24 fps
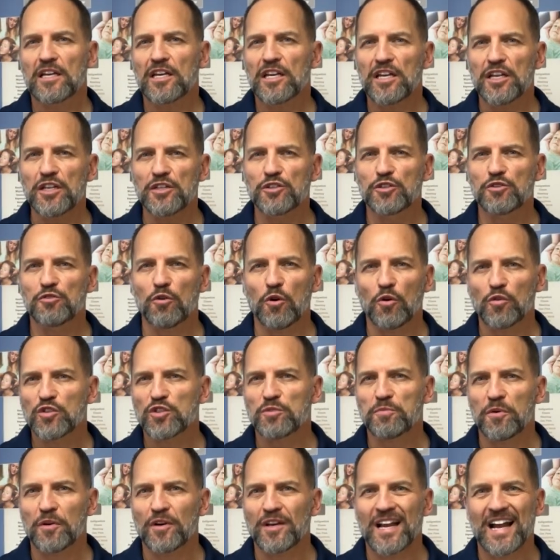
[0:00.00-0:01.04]
Each growth
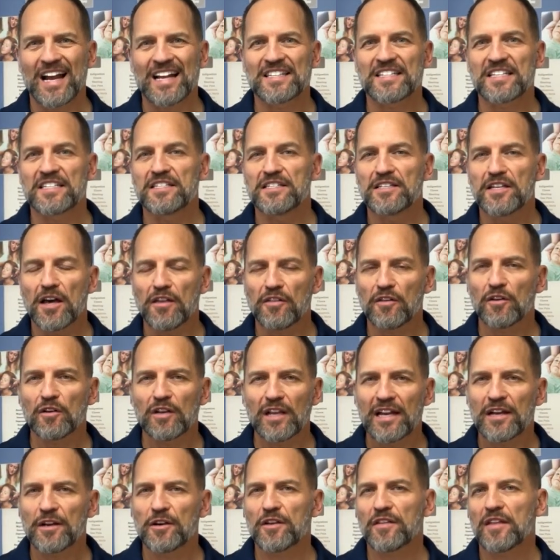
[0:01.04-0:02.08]
spurt adds another
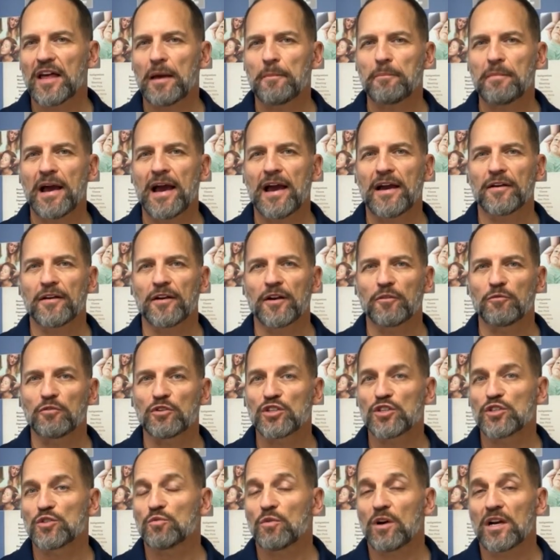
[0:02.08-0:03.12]
layer to that pattern,
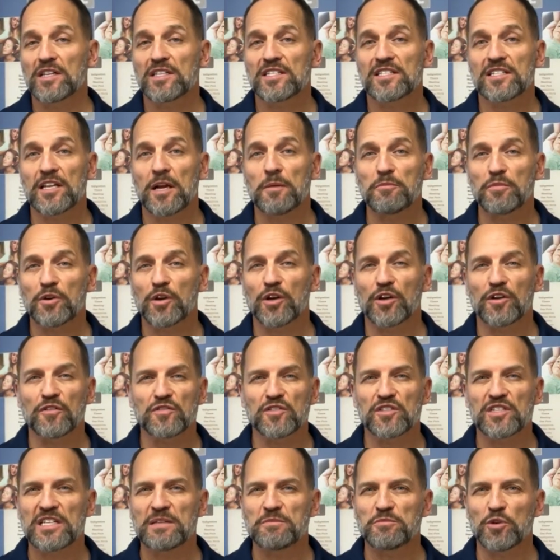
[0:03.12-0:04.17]
which is why some
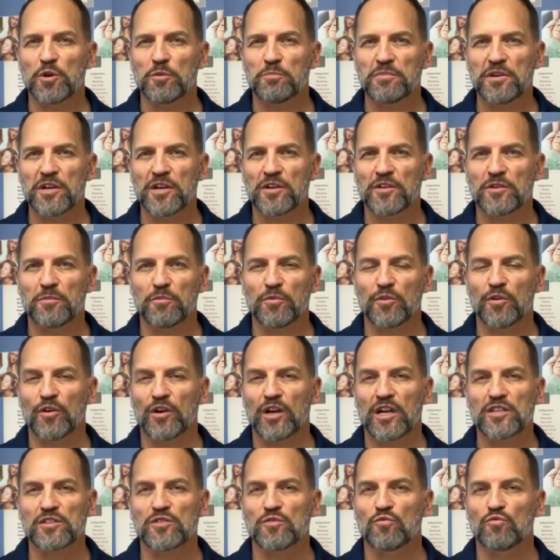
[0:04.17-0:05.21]
curves seem to appear to
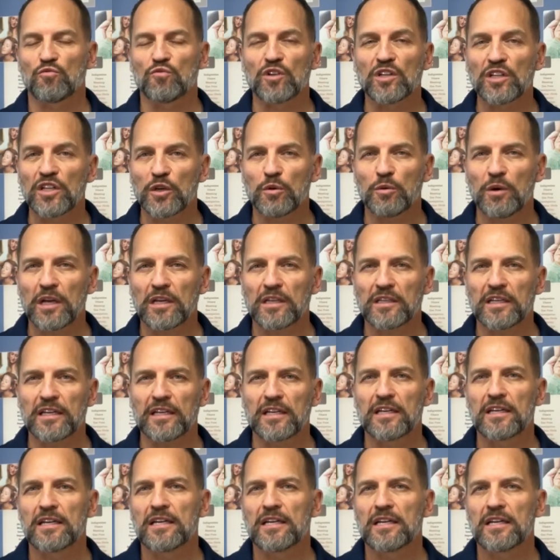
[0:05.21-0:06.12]
progress really quickly.